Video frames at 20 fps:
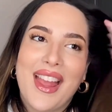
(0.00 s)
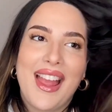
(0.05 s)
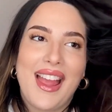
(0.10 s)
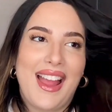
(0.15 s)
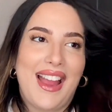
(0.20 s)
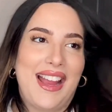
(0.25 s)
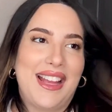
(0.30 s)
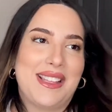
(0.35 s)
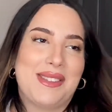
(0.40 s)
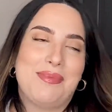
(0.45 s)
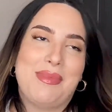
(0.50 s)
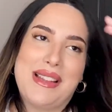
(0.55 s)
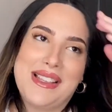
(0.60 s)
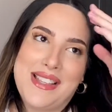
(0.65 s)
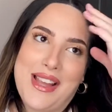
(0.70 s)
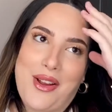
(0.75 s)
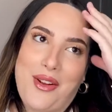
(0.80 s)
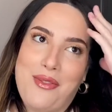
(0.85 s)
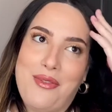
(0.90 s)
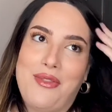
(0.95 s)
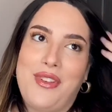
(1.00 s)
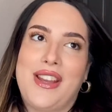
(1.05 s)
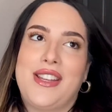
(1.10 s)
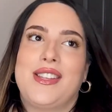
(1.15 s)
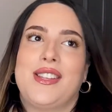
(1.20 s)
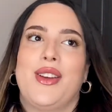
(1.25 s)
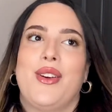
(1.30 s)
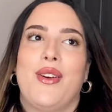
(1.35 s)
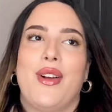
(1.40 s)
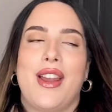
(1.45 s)
It's my second
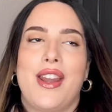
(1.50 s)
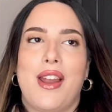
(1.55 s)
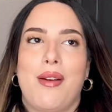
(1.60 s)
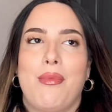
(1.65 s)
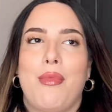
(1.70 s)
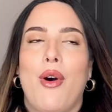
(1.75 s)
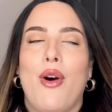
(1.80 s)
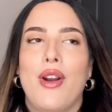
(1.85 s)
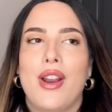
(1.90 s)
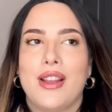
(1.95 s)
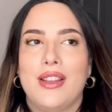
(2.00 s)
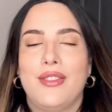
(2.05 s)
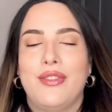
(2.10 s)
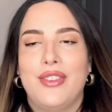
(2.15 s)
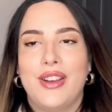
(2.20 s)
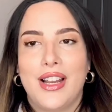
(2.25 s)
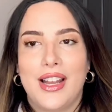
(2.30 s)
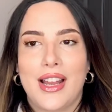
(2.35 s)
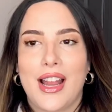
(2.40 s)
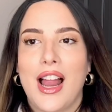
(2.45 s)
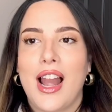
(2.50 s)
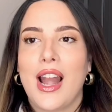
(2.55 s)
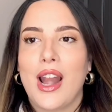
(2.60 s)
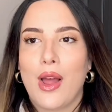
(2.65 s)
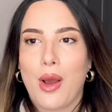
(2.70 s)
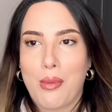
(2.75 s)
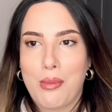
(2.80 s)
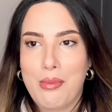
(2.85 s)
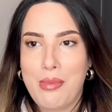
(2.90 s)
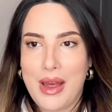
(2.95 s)
video and I'm already feeling a
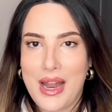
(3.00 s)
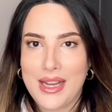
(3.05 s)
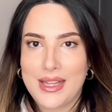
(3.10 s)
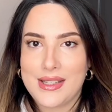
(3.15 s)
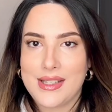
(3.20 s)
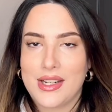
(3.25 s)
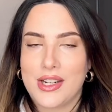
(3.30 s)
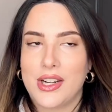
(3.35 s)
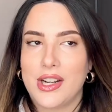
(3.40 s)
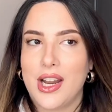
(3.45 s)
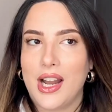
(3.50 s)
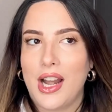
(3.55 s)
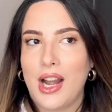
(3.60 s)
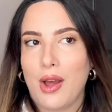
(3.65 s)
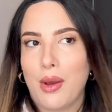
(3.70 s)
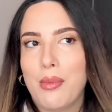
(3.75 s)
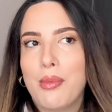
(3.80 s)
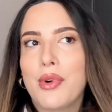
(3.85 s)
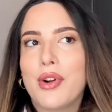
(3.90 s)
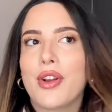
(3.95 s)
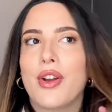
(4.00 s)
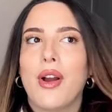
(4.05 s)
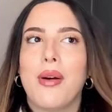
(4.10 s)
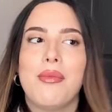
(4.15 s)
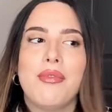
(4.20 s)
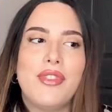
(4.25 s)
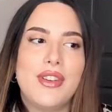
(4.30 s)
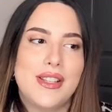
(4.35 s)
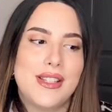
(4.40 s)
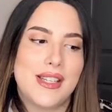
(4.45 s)
lot better, a lot more
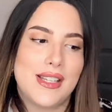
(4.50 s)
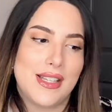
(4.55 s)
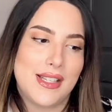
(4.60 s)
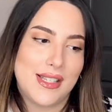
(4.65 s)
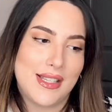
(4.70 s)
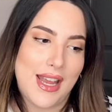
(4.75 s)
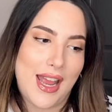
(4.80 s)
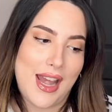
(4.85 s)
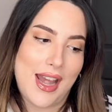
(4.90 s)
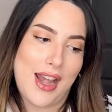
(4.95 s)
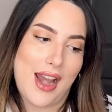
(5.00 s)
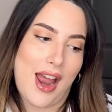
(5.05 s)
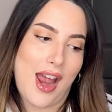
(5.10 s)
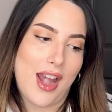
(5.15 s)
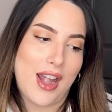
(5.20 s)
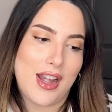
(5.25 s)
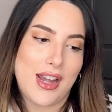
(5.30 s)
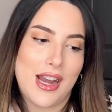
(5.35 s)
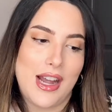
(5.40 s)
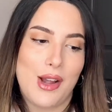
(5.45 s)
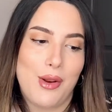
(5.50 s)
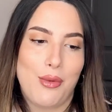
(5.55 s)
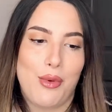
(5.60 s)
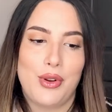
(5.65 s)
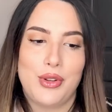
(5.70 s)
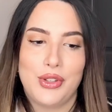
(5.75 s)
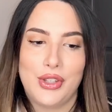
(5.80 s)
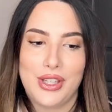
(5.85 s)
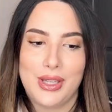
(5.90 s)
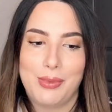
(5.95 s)
confident, and I really want to
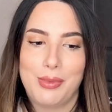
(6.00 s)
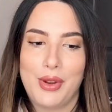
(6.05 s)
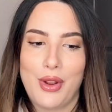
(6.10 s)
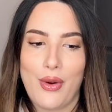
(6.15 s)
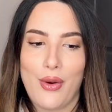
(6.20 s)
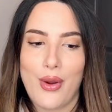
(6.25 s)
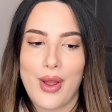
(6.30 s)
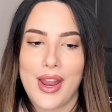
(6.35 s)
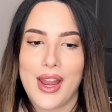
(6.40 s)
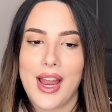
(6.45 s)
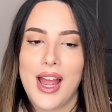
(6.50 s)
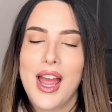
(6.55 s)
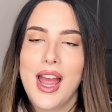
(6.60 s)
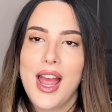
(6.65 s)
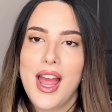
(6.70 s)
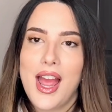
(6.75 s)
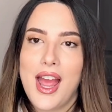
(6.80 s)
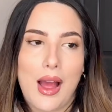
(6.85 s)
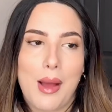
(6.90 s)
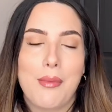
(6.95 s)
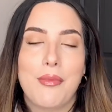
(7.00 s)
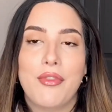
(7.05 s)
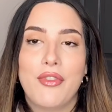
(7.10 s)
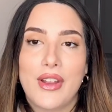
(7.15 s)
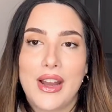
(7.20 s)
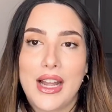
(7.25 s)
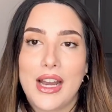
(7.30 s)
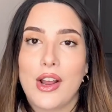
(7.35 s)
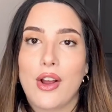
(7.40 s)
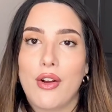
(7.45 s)
keep going. I'm
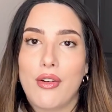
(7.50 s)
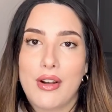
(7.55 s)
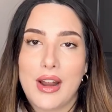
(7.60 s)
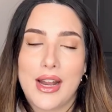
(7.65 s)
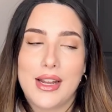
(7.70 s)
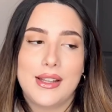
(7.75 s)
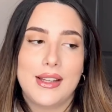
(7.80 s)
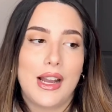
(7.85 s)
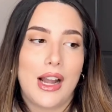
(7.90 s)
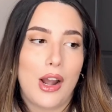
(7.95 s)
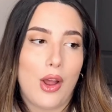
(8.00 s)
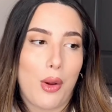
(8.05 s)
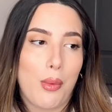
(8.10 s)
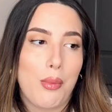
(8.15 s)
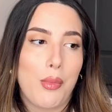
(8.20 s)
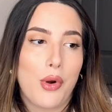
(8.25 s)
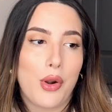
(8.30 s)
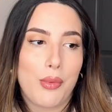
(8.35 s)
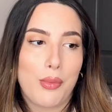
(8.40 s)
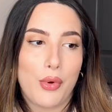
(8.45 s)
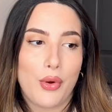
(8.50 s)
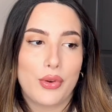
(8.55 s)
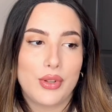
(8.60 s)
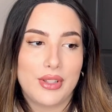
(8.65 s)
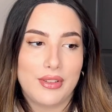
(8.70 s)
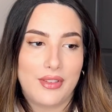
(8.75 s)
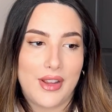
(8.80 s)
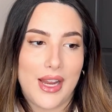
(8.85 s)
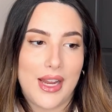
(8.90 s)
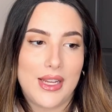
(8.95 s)
feeling already a lot more
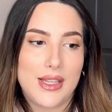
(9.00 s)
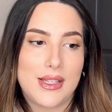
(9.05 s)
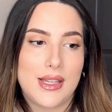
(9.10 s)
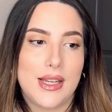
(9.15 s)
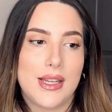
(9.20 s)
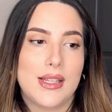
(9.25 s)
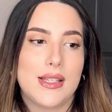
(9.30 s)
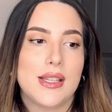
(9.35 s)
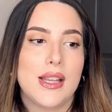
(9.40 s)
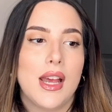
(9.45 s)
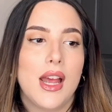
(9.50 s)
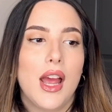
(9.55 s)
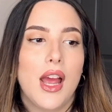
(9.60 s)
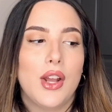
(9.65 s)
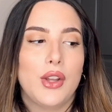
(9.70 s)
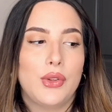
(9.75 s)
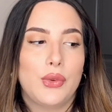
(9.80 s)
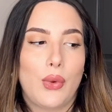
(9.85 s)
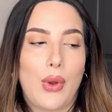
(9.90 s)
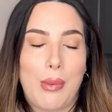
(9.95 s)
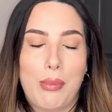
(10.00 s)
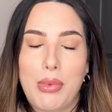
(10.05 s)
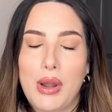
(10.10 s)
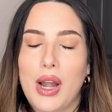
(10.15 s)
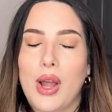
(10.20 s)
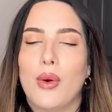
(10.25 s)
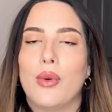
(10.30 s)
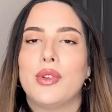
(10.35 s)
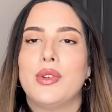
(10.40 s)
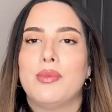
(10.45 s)
motivated to
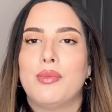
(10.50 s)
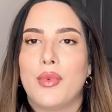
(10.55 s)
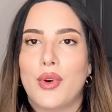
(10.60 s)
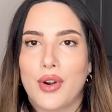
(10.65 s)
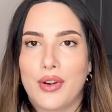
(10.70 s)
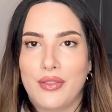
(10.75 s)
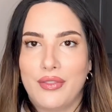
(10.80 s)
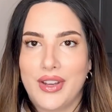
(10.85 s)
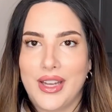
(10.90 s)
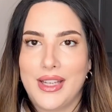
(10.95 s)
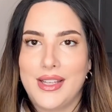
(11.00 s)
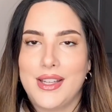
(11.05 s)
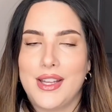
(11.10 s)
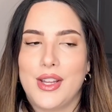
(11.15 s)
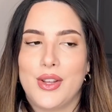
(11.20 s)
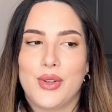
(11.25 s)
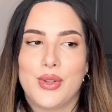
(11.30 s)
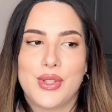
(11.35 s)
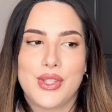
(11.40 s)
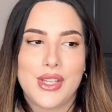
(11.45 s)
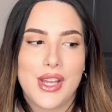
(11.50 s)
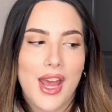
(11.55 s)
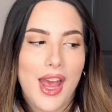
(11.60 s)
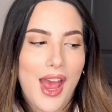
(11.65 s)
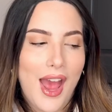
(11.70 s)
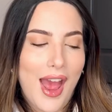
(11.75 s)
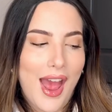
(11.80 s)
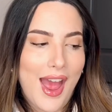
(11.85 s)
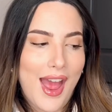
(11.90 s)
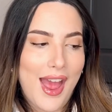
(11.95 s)
upload more videos.
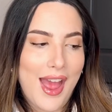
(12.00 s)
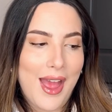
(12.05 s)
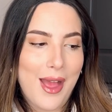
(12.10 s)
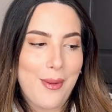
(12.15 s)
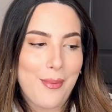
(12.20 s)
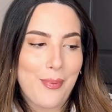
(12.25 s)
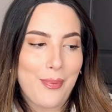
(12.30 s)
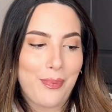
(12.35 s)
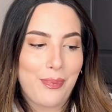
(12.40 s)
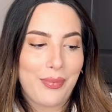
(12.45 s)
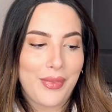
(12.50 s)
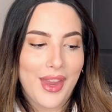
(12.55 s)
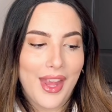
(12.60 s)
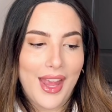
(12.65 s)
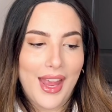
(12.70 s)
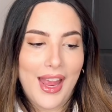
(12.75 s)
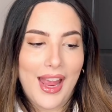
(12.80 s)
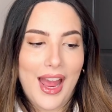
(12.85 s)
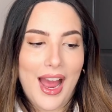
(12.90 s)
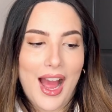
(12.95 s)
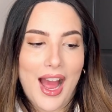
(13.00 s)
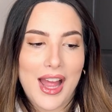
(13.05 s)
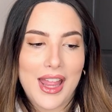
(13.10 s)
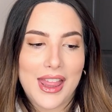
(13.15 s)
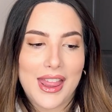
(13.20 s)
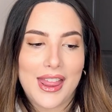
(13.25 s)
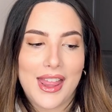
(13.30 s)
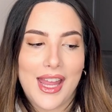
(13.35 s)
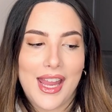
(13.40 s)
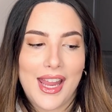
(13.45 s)
I
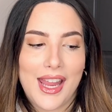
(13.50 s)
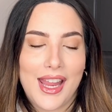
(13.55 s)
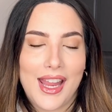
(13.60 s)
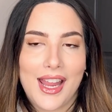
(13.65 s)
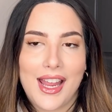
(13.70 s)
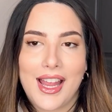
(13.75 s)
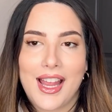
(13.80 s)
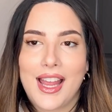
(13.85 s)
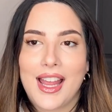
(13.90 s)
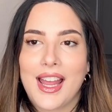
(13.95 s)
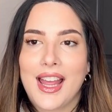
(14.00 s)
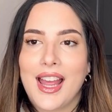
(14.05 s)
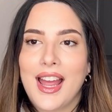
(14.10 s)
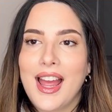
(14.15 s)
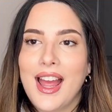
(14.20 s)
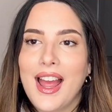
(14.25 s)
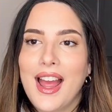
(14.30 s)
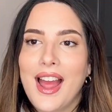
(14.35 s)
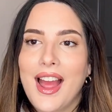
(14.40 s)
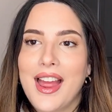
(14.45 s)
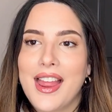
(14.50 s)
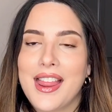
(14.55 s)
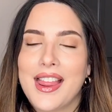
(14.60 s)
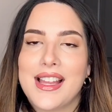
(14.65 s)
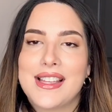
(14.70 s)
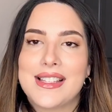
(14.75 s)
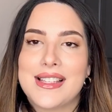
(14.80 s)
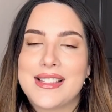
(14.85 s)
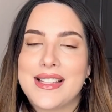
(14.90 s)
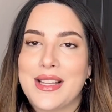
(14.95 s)
think this
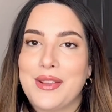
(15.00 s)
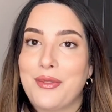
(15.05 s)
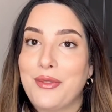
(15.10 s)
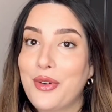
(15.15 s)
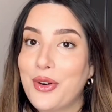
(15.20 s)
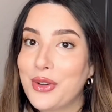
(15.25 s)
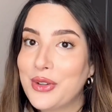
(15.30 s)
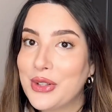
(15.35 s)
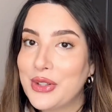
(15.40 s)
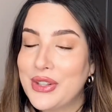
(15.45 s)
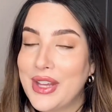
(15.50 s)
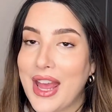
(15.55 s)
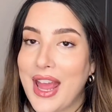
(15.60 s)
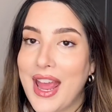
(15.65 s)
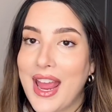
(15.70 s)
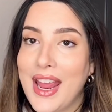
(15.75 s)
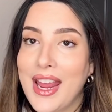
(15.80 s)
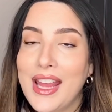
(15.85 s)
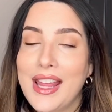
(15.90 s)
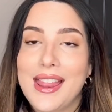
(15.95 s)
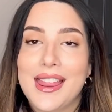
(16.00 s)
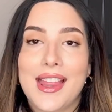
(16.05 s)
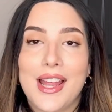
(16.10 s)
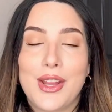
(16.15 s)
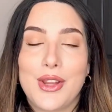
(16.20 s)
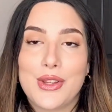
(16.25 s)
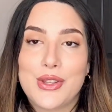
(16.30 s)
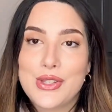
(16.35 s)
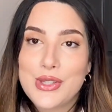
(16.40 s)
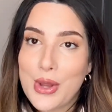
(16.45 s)
is it for today. Thank you
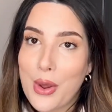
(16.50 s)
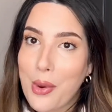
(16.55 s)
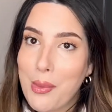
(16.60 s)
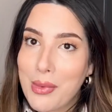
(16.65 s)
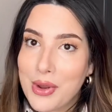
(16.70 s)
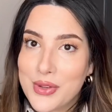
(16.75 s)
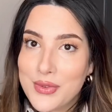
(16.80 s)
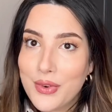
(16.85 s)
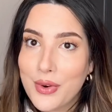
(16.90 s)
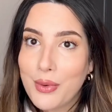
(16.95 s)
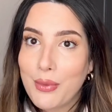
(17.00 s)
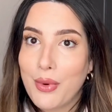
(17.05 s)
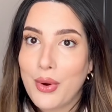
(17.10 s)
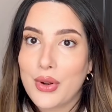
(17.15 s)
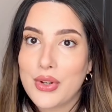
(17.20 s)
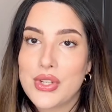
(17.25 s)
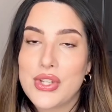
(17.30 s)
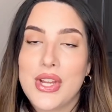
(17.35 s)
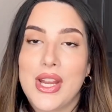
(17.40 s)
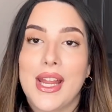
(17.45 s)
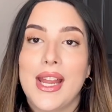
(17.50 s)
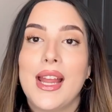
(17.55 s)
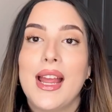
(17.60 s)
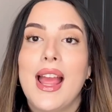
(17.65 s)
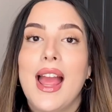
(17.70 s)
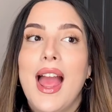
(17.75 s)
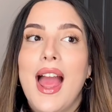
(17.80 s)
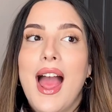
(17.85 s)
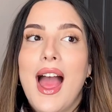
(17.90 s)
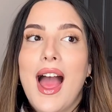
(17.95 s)
so much for watching.
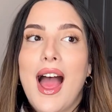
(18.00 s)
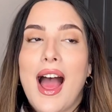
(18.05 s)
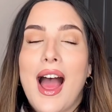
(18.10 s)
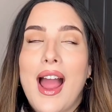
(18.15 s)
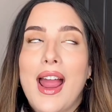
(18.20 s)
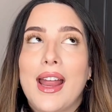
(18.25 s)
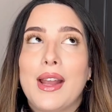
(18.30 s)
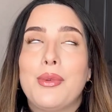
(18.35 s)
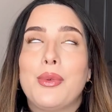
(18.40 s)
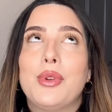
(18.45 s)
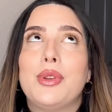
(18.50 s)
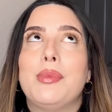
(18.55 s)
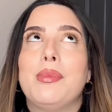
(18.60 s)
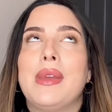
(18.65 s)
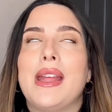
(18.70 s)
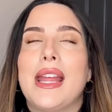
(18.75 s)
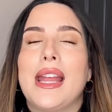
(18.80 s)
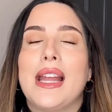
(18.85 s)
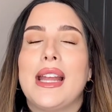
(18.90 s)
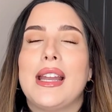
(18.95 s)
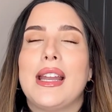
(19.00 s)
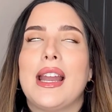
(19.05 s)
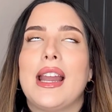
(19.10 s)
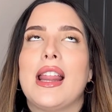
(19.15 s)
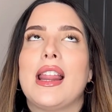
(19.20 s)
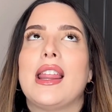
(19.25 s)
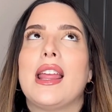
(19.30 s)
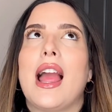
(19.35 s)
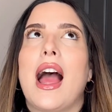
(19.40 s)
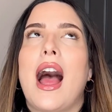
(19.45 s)
It would mean
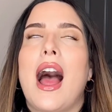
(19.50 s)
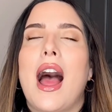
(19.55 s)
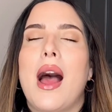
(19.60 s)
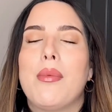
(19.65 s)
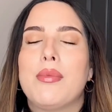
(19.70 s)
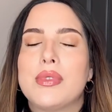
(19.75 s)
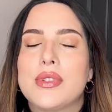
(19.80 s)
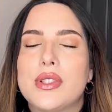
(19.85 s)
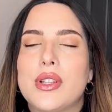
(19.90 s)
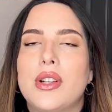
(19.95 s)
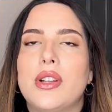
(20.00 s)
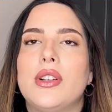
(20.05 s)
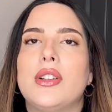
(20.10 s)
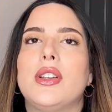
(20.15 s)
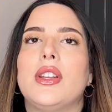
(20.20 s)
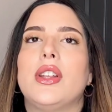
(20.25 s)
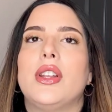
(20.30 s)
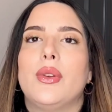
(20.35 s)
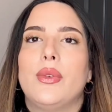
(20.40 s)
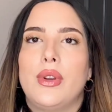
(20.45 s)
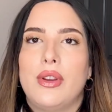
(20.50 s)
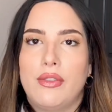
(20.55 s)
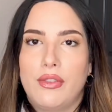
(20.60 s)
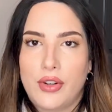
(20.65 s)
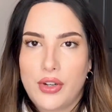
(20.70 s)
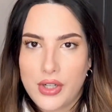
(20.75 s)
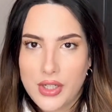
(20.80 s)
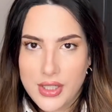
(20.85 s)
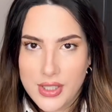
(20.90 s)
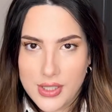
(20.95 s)
the absolute
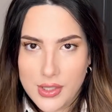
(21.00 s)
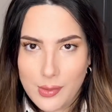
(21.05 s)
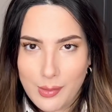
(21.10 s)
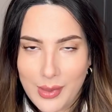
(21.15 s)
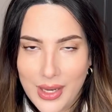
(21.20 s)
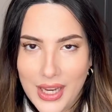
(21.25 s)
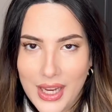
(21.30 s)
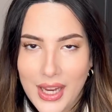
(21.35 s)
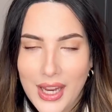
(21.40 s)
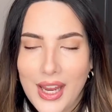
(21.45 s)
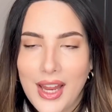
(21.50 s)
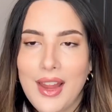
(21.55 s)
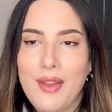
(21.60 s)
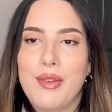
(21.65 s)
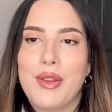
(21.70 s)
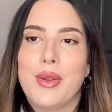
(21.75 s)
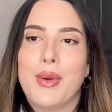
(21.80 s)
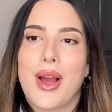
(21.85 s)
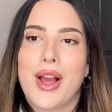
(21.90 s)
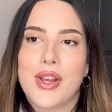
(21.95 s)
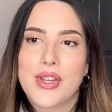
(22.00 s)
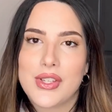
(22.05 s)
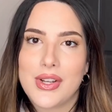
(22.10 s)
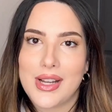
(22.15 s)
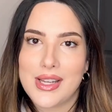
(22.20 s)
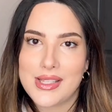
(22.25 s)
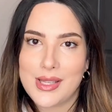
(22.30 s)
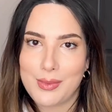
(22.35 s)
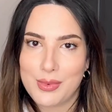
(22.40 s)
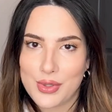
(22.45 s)
universe to me if you actually
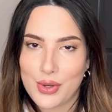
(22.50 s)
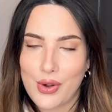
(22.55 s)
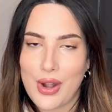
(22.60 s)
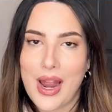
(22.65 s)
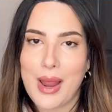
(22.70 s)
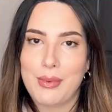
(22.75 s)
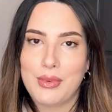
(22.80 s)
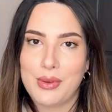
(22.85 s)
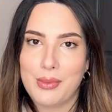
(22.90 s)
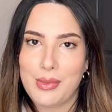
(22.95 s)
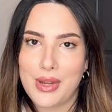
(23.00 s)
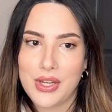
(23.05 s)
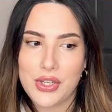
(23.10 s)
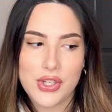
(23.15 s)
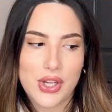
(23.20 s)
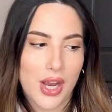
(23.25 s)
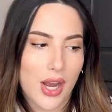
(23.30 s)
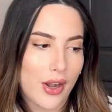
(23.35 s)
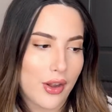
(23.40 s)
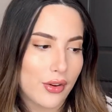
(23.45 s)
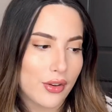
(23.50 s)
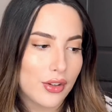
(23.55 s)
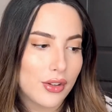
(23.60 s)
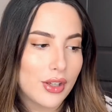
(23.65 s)
subscribe to my channel.